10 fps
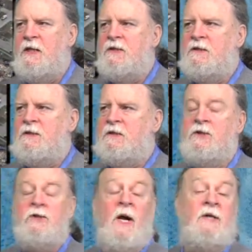as
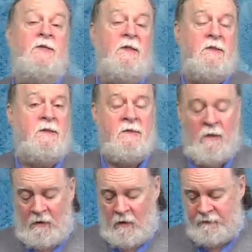such tragedies
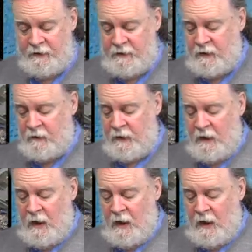uh, often do,